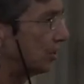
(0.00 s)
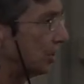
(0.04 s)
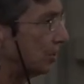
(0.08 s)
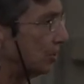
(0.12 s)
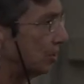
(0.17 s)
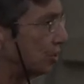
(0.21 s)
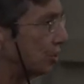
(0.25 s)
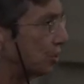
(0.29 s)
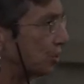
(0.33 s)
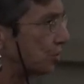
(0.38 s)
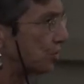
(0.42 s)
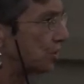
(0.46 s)

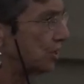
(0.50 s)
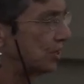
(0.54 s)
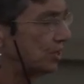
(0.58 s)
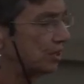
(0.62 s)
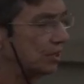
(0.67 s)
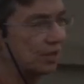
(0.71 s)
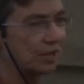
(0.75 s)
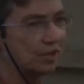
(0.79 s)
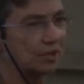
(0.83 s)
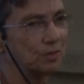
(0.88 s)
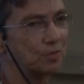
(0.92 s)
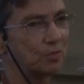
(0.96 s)
under
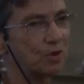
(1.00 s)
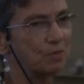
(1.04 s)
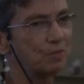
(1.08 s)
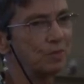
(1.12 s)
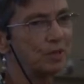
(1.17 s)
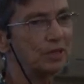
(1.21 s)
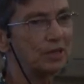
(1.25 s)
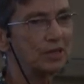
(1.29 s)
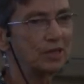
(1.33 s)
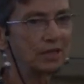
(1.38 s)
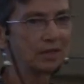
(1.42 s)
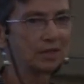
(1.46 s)
trees and
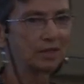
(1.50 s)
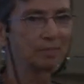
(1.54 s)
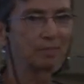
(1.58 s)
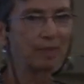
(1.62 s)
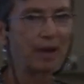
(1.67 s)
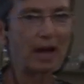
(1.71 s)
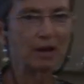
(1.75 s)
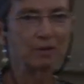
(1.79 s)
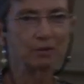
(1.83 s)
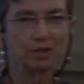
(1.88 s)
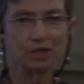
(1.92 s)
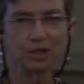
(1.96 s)
women
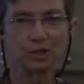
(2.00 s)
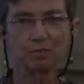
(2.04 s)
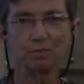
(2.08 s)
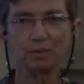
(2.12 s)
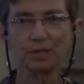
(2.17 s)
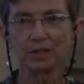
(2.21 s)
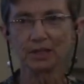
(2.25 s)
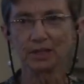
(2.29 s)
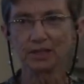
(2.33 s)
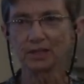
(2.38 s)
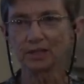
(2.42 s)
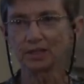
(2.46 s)
pounding
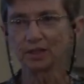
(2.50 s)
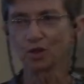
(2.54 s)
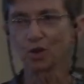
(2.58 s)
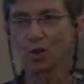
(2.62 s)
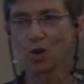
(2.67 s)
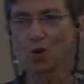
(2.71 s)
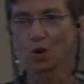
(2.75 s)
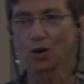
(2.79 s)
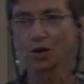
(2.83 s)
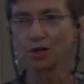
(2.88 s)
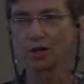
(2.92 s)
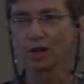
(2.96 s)
millet in
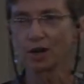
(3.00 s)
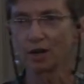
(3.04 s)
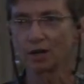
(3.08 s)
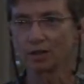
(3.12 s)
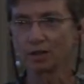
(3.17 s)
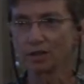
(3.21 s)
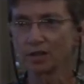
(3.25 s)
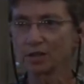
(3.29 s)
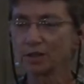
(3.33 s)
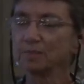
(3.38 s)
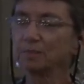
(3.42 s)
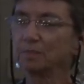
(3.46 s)

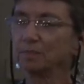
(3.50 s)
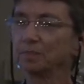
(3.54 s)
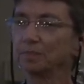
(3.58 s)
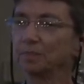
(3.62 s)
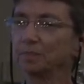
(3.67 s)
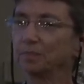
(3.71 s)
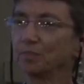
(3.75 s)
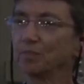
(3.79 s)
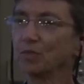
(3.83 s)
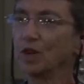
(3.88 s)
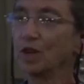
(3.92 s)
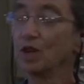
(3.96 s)
courtyards
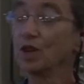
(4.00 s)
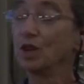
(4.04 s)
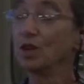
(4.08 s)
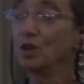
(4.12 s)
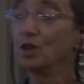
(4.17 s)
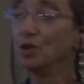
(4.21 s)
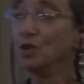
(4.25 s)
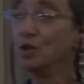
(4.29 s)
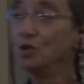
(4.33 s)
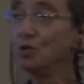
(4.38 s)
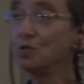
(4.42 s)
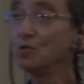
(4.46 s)

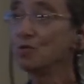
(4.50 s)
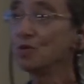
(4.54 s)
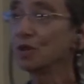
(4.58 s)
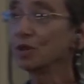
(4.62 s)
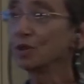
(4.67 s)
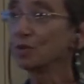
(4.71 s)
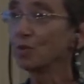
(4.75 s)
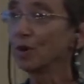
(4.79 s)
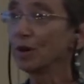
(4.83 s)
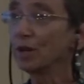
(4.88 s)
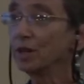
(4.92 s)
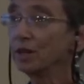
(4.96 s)
knew
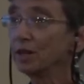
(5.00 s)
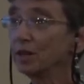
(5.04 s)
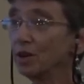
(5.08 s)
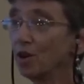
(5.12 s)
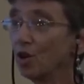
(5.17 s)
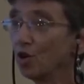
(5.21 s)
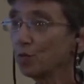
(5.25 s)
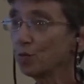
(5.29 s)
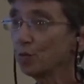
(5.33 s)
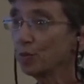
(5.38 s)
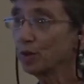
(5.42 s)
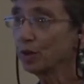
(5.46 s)
that when the
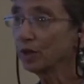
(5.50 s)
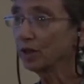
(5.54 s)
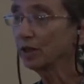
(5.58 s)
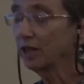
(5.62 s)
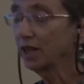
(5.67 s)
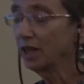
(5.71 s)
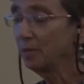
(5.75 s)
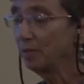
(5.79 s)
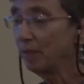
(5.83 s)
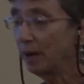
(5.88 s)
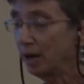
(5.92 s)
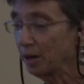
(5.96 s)
notebook
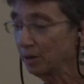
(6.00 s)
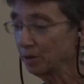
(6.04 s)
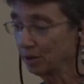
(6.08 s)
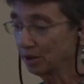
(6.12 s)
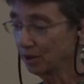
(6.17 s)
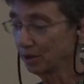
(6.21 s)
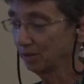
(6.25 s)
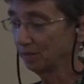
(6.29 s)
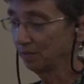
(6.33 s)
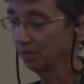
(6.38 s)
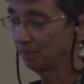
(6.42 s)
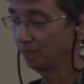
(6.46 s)
came
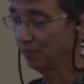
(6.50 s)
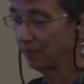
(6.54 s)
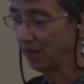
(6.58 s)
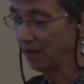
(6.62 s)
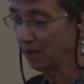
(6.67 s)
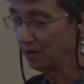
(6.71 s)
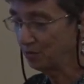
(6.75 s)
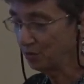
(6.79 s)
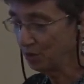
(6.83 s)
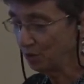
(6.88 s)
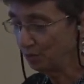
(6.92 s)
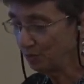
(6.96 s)
out,
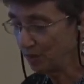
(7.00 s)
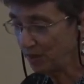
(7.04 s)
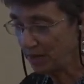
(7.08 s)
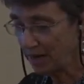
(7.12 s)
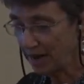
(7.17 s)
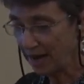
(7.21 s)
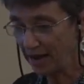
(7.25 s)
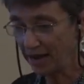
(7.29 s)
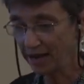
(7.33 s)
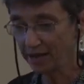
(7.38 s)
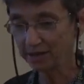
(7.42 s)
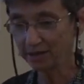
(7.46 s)
they would be
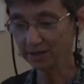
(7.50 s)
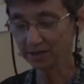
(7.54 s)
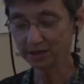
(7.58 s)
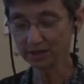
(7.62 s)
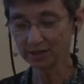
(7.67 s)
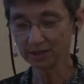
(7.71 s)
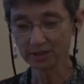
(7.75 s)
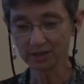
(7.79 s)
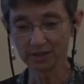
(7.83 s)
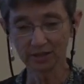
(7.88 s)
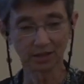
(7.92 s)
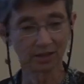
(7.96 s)

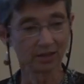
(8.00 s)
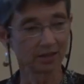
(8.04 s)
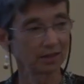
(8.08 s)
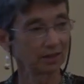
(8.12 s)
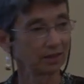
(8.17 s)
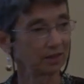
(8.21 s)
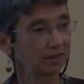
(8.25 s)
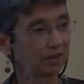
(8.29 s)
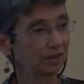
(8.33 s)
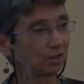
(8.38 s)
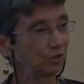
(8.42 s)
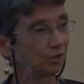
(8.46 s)
asked
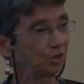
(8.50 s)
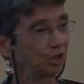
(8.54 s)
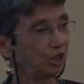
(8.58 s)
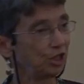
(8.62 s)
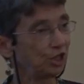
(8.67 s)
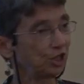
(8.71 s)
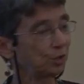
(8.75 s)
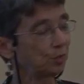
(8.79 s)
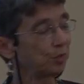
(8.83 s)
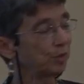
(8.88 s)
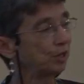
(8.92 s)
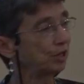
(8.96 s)
to
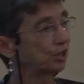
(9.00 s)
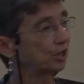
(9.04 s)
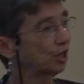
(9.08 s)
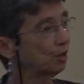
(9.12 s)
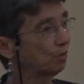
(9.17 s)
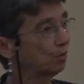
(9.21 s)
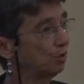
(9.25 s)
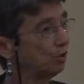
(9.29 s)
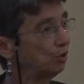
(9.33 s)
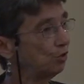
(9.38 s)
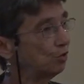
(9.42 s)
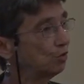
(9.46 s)
teach me
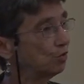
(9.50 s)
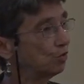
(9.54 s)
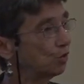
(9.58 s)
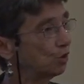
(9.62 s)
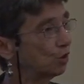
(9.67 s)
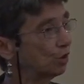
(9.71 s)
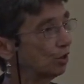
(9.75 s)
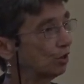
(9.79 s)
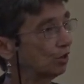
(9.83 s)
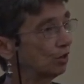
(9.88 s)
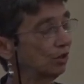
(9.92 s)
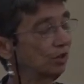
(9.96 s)
some new
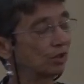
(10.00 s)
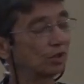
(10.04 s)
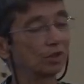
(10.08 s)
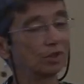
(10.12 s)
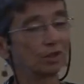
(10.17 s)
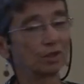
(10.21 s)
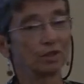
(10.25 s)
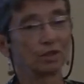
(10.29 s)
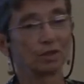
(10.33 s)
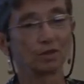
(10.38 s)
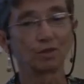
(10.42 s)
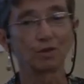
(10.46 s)
word
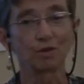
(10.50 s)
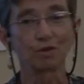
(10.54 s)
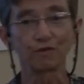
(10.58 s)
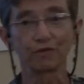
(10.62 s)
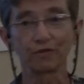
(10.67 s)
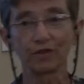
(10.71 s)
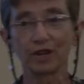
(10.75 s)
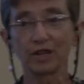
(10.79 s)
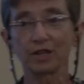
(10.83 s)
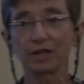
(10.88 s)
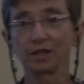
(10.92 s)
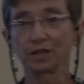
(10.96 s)
or
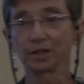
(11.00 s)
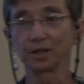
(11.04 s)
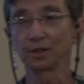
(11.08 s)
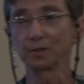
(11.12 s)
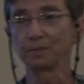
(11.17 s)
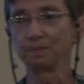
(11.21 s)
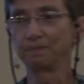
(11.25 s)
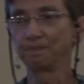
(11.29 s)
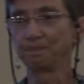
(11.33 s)
phrase.